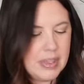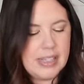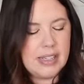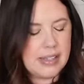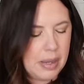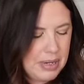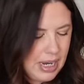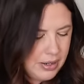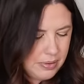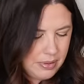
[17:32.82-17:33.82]
This is, I mean,
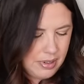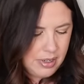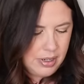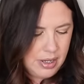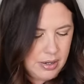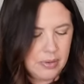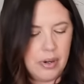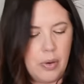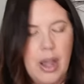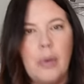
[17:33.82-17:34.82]
I don't I
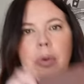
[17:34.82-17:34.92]
don't know how